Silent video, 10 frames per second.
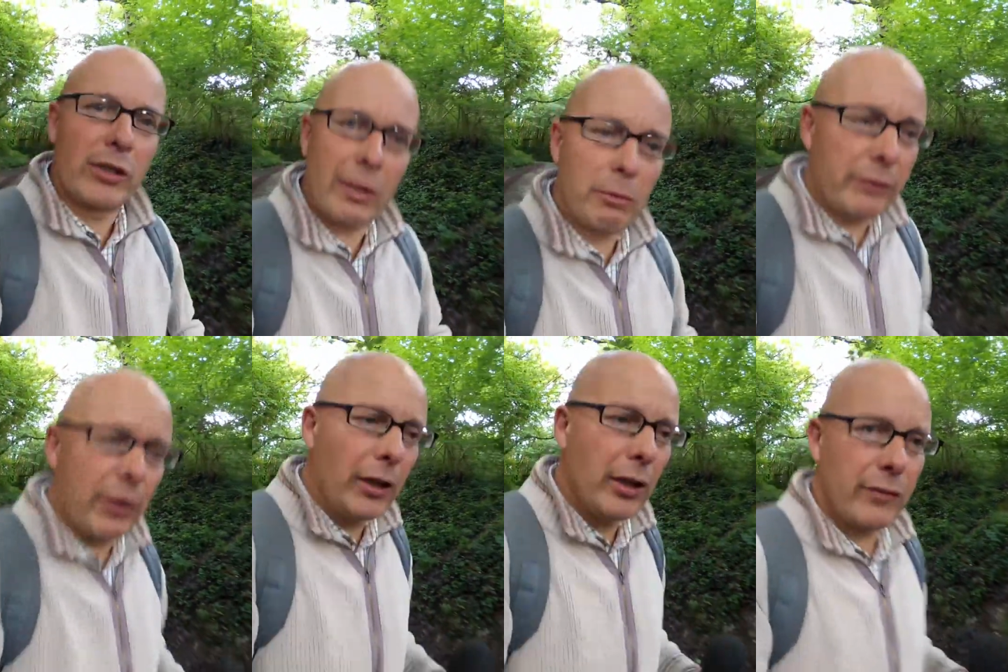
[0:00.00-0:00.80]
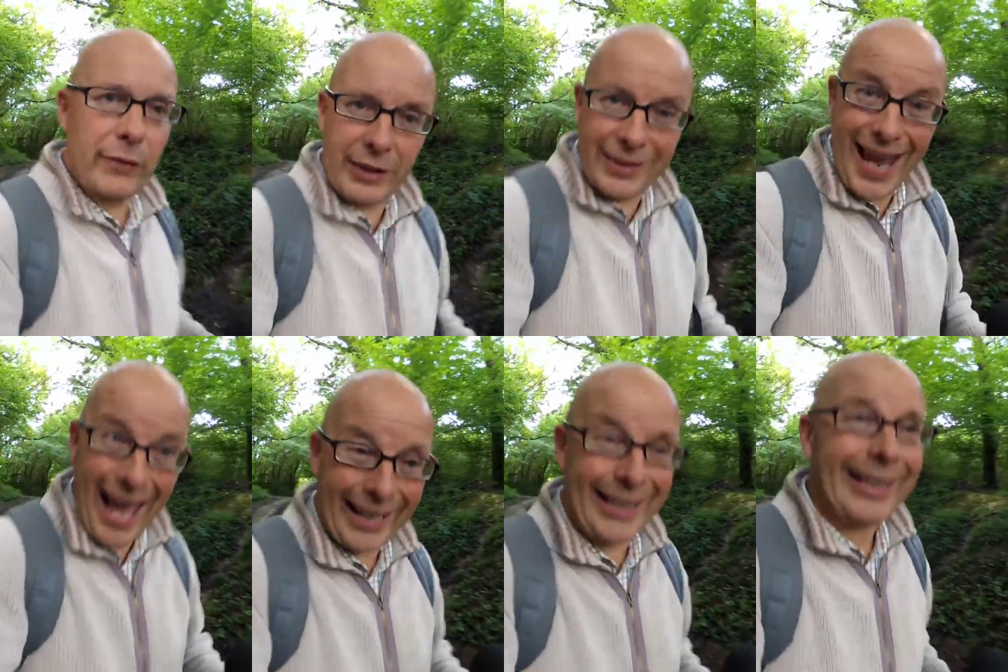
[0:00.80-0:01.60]
They would have heard of the
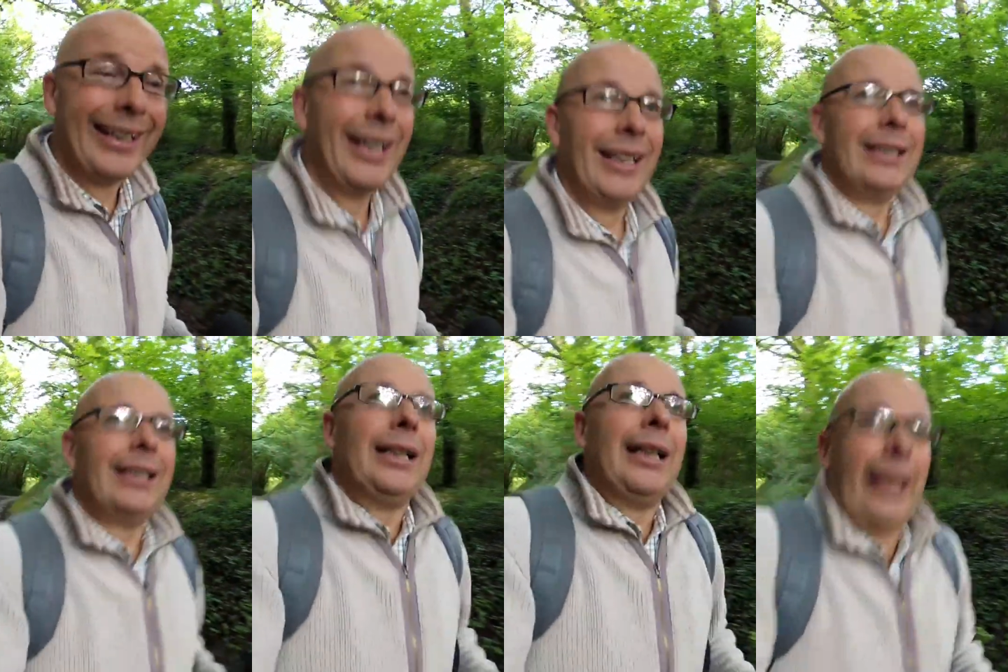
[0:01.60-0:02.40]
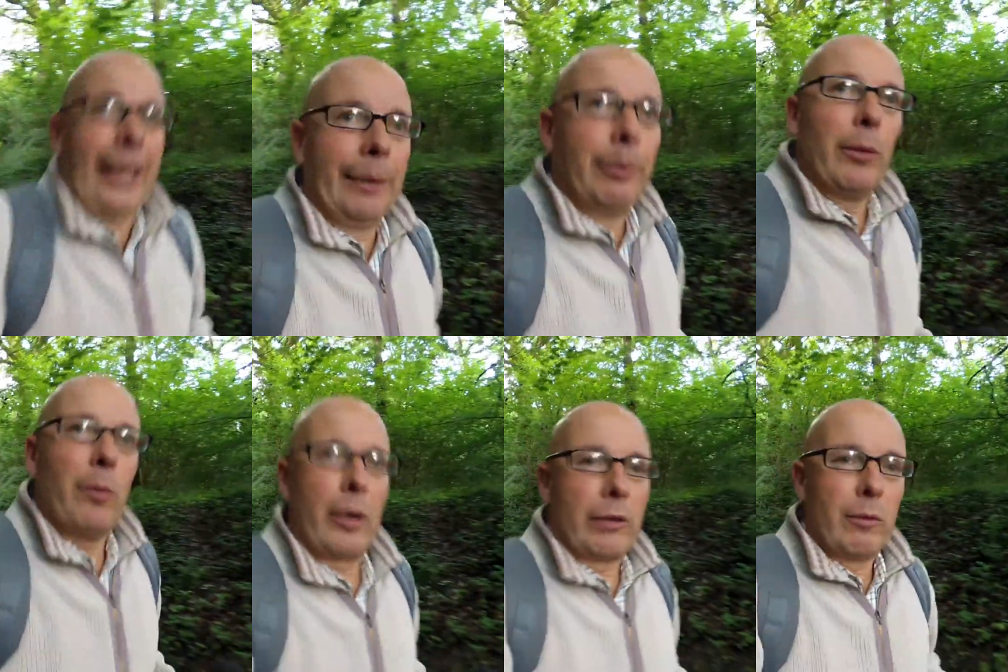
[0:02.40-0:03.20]
attack and put
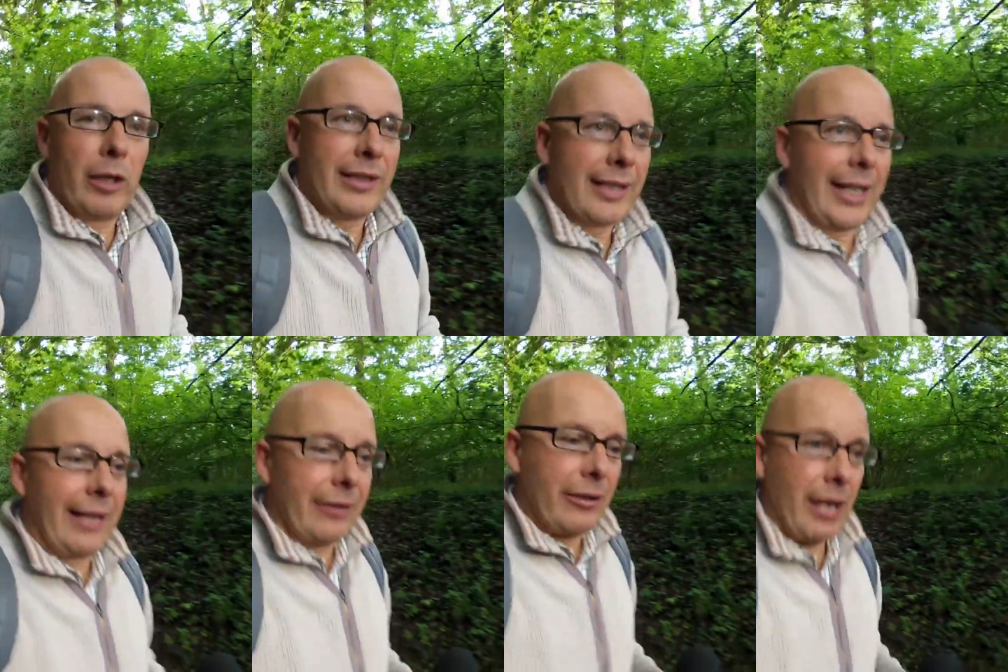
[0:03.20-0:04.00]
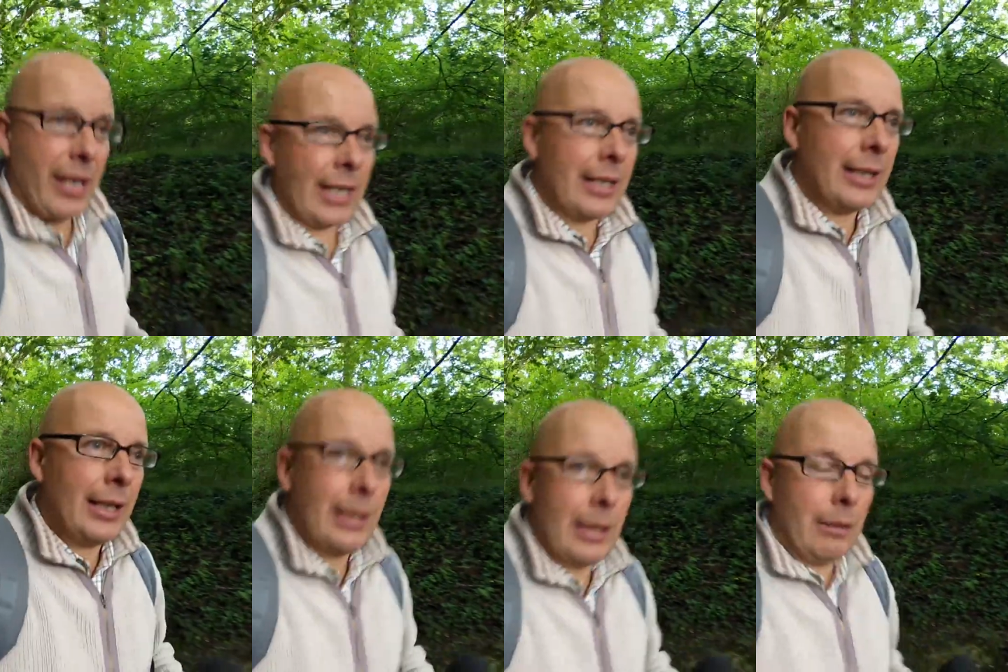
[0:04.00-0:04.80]
one and one together and
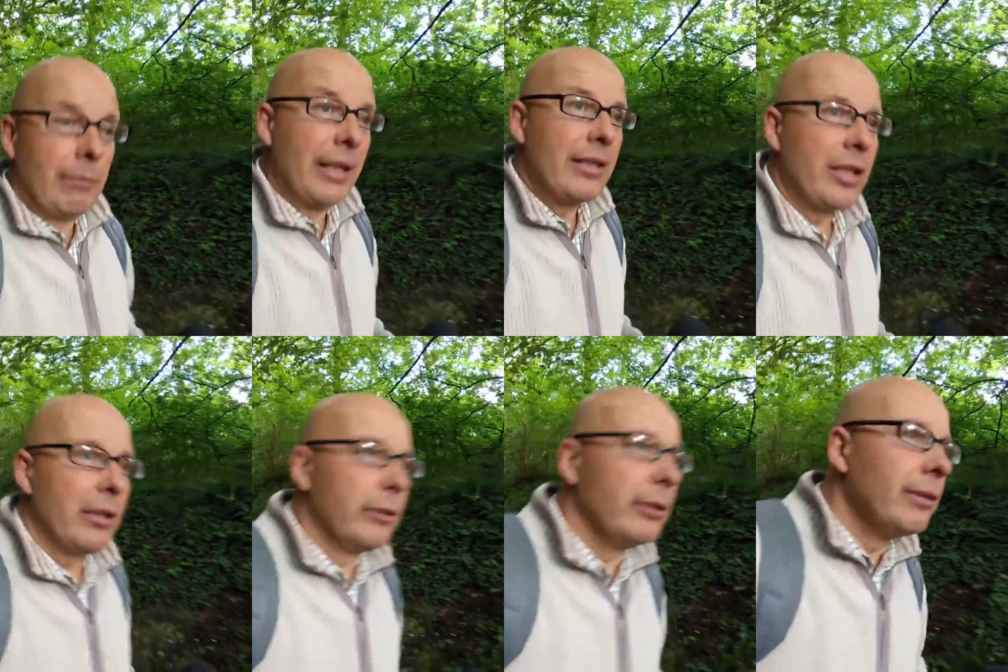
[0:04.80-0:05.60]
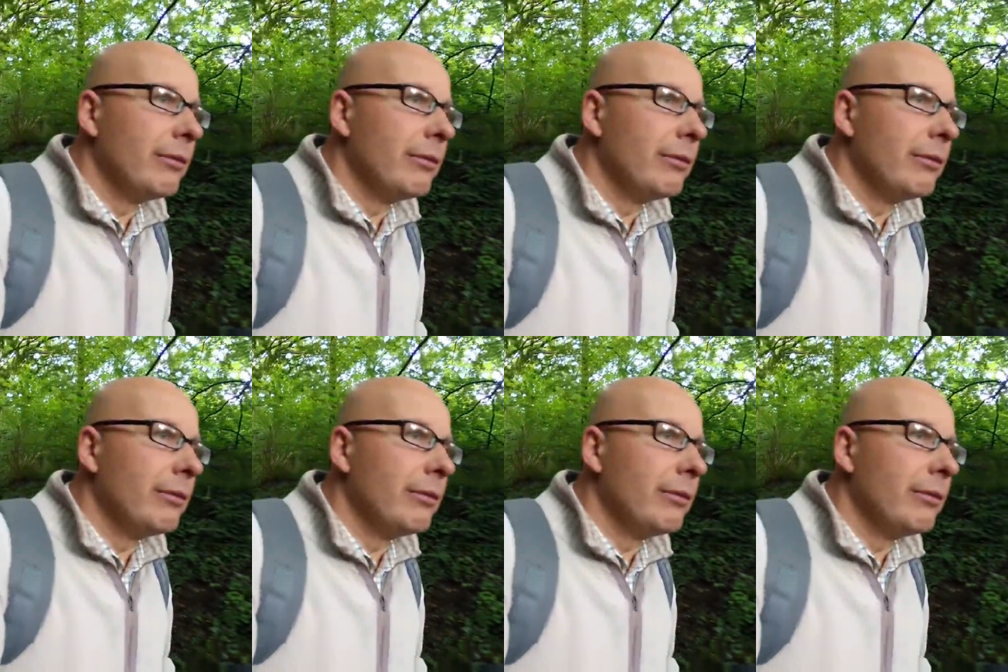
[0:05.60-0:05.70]
made two.